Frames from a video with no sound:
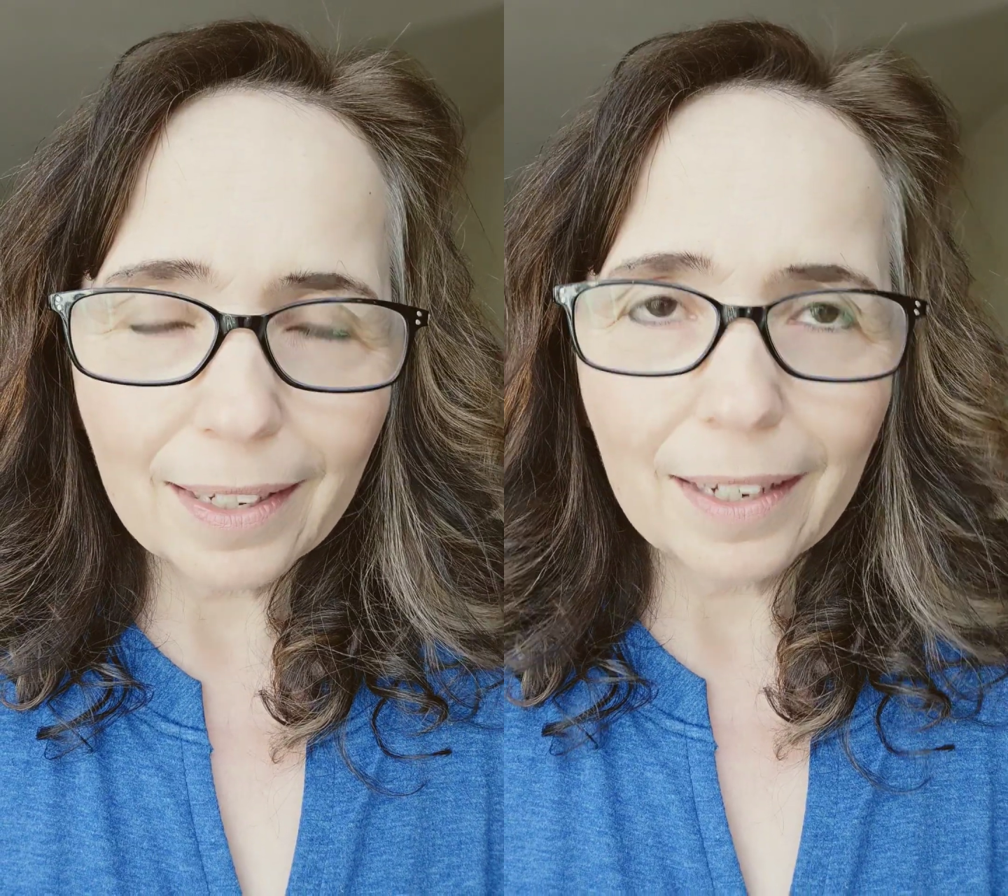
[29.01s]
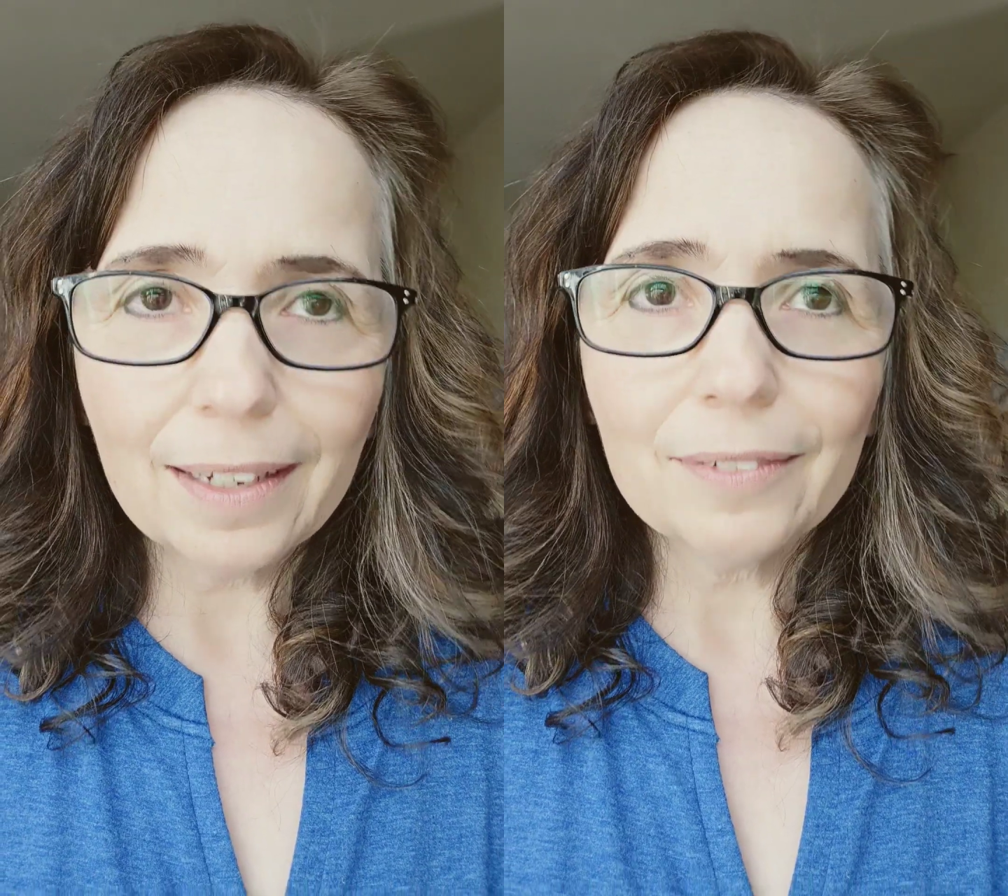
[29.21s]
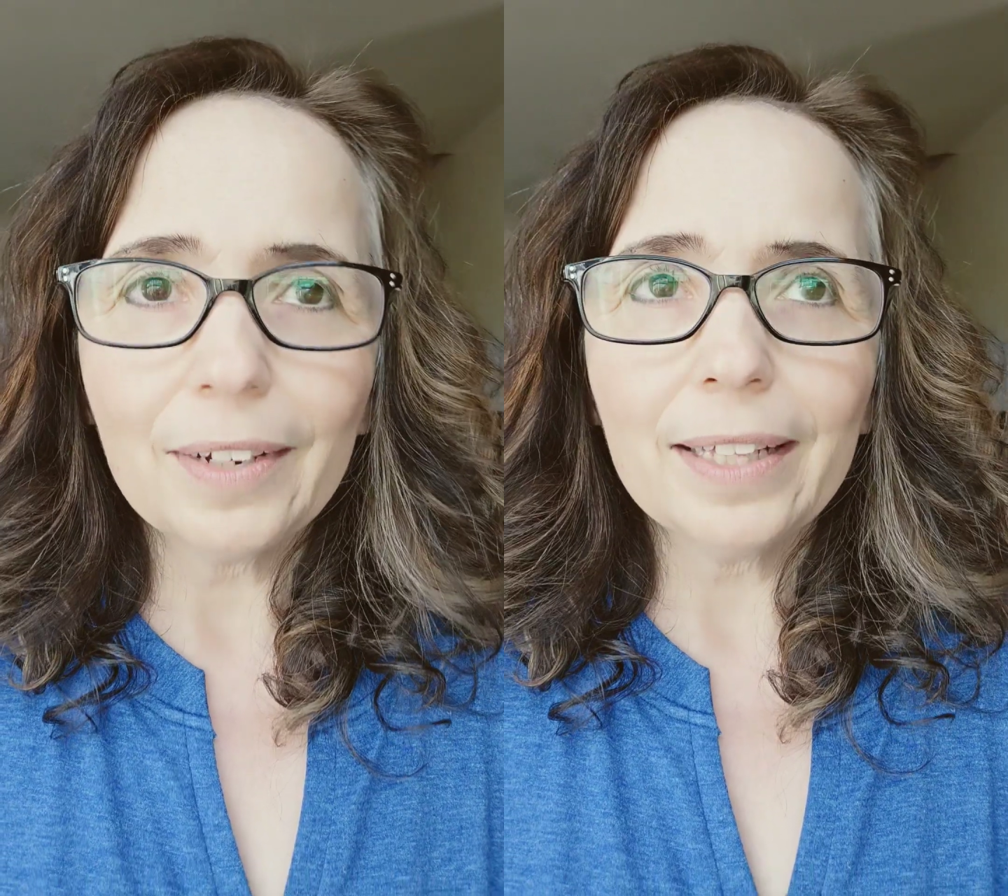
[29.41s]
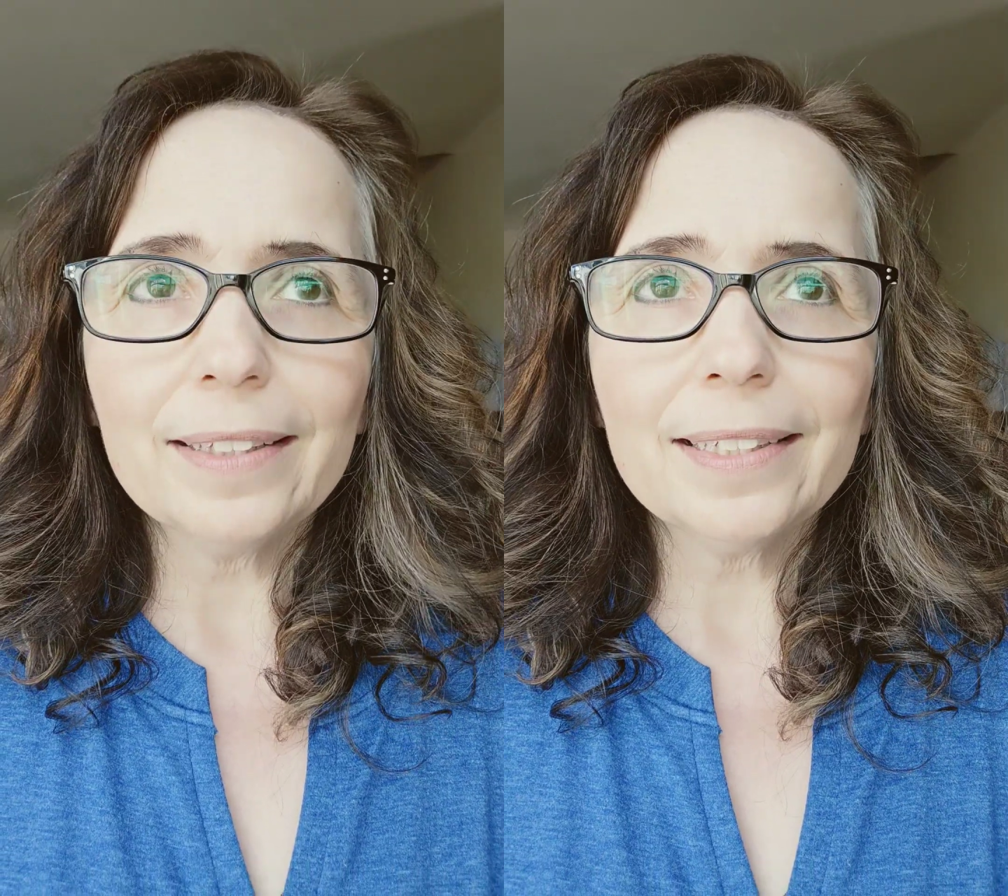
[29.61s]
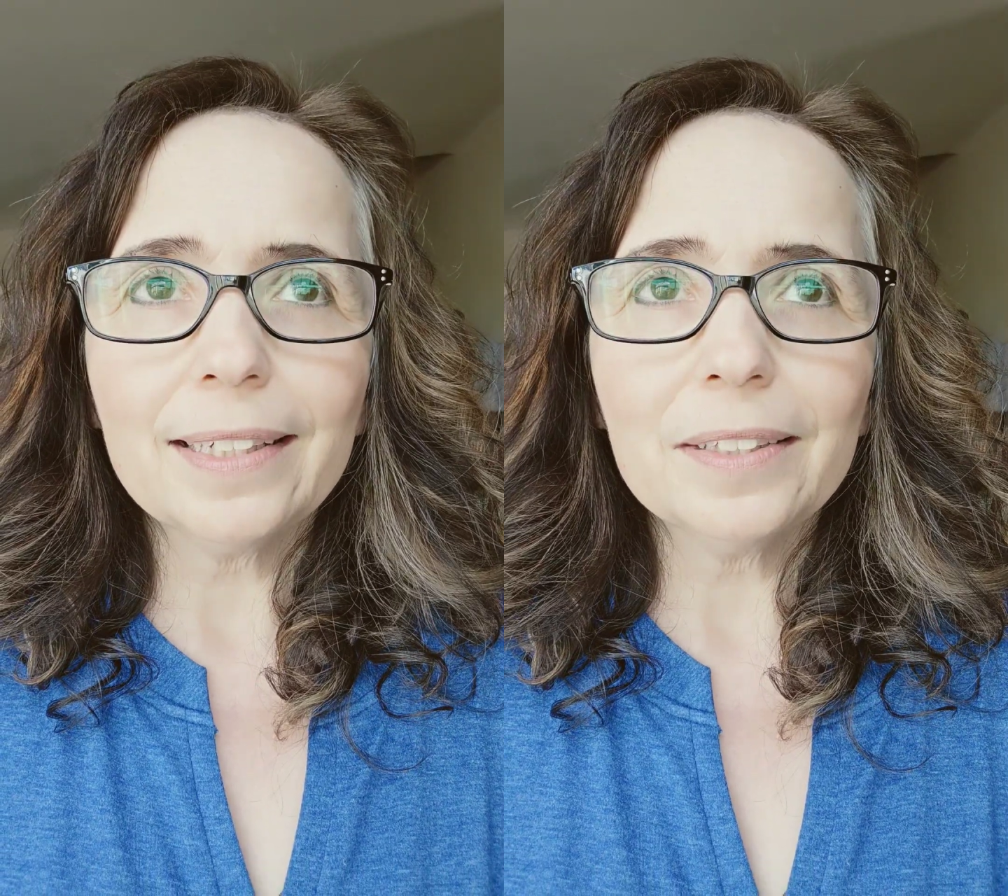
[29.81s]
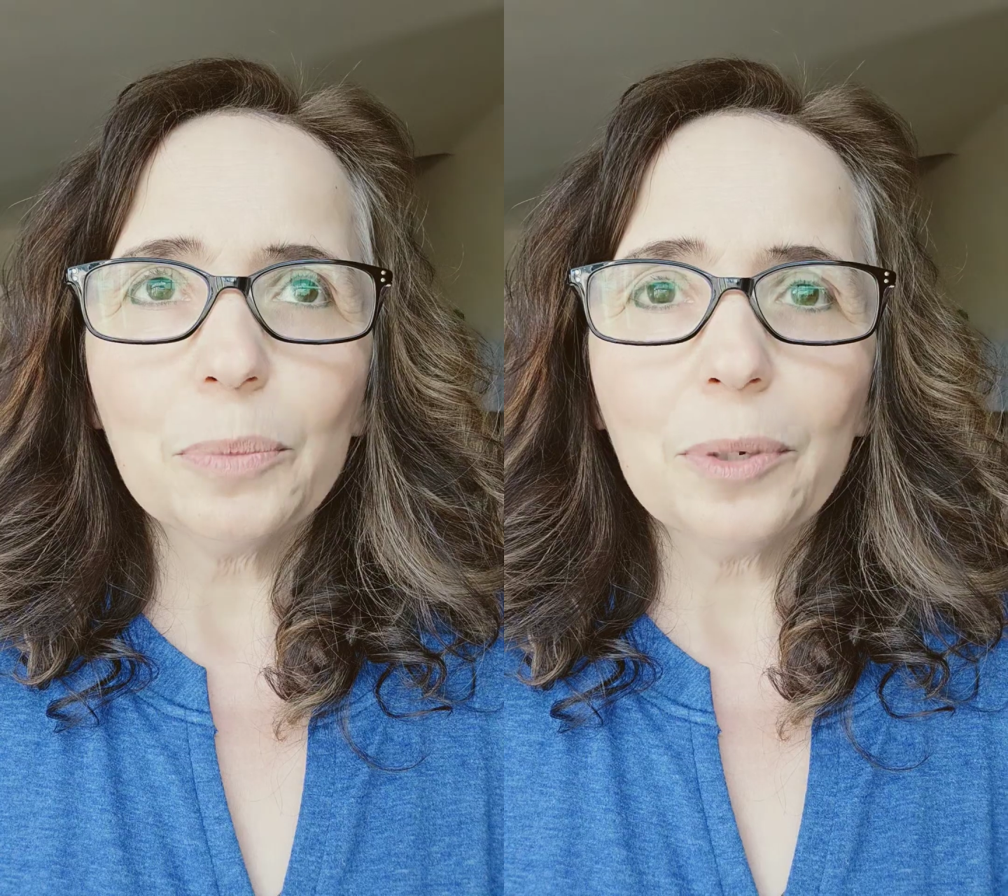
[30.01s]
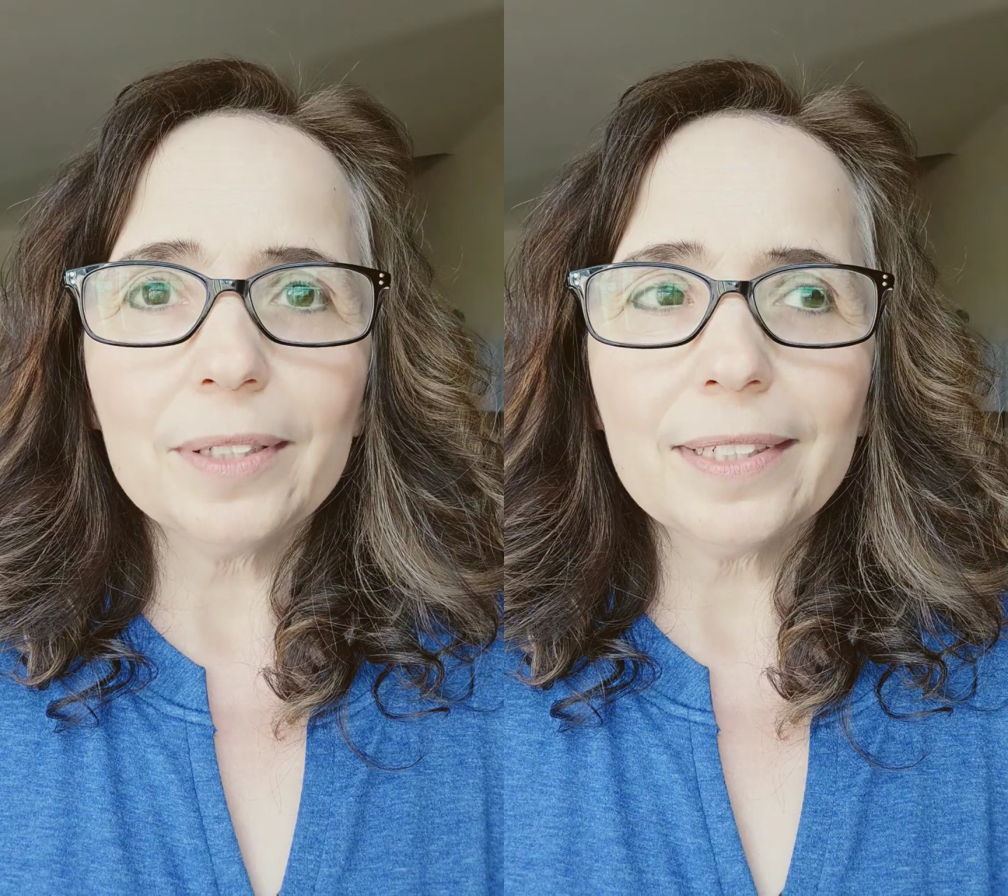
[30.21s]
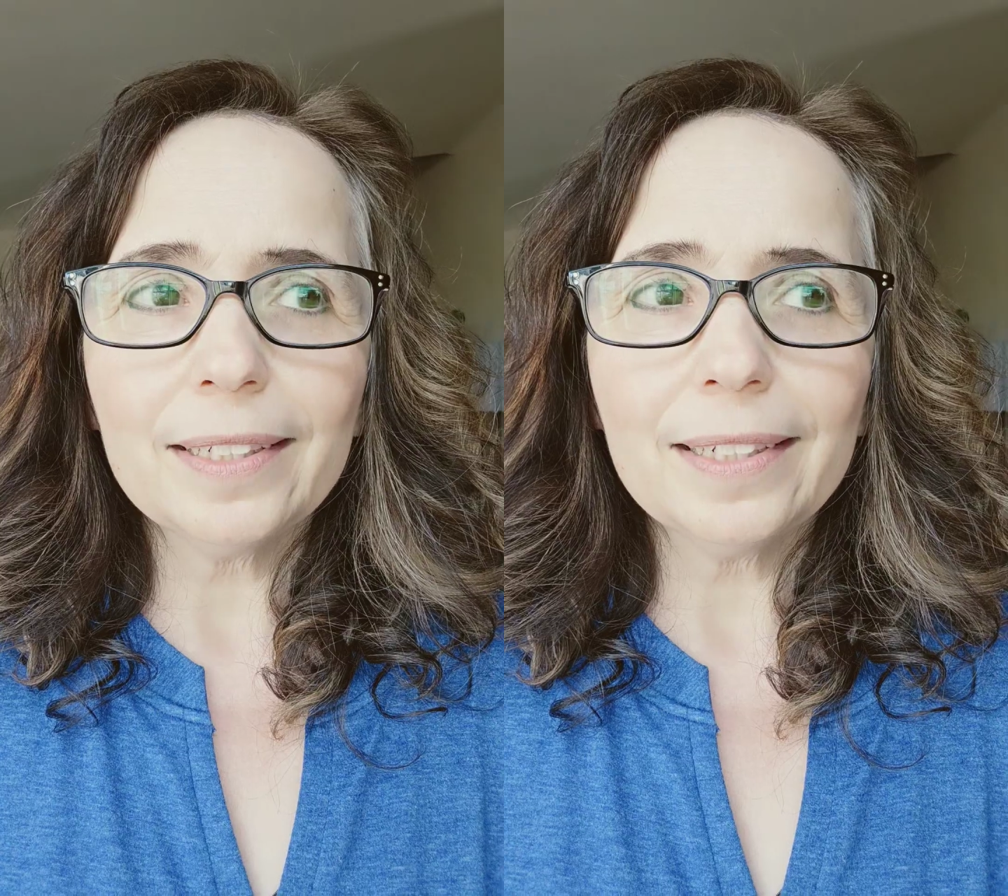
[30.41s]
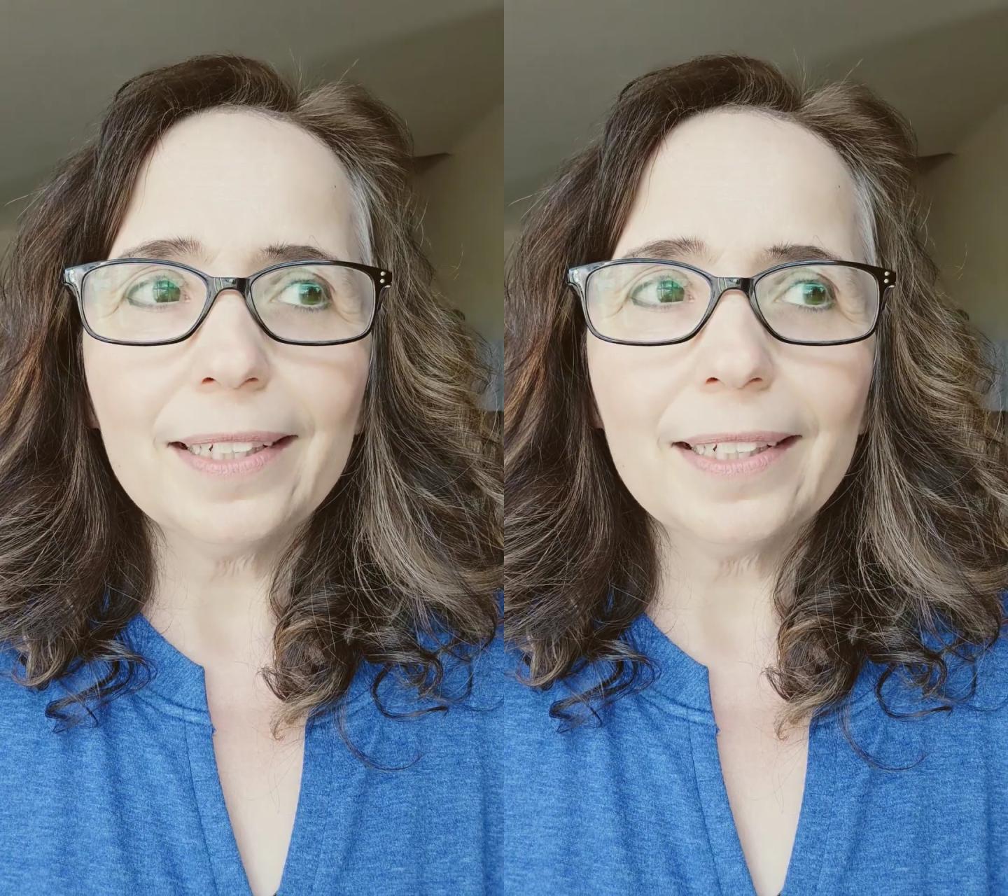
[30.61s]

violence against the president.